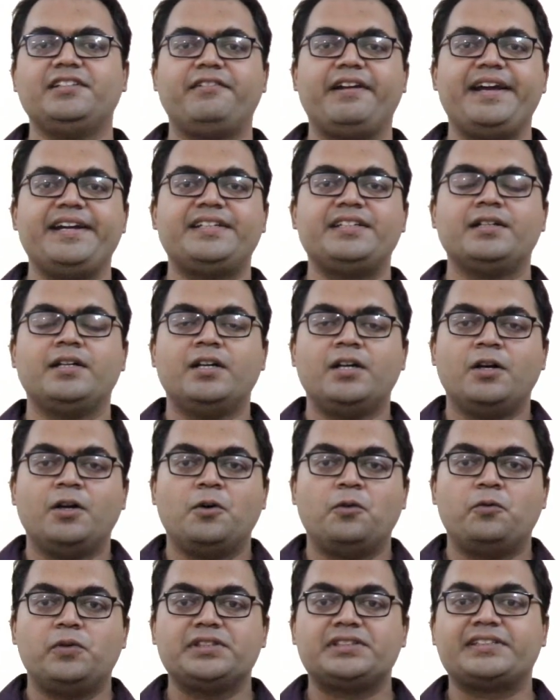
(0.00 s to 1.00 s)
rate
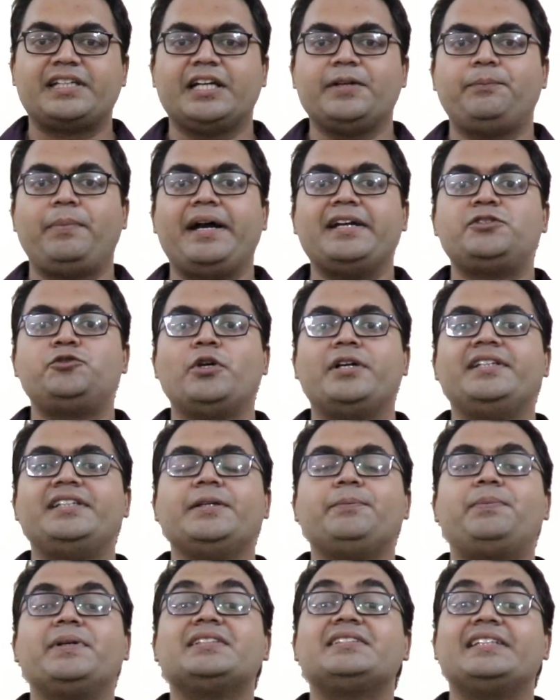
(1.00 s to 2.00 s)
was cut by
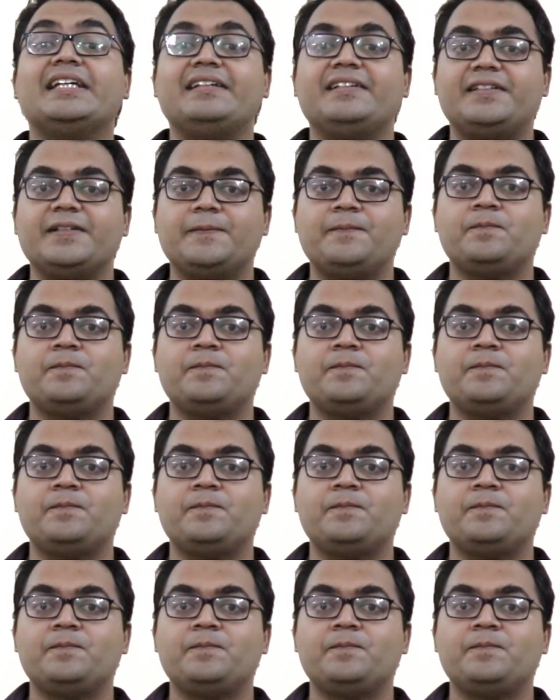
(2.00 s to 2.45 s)
20%.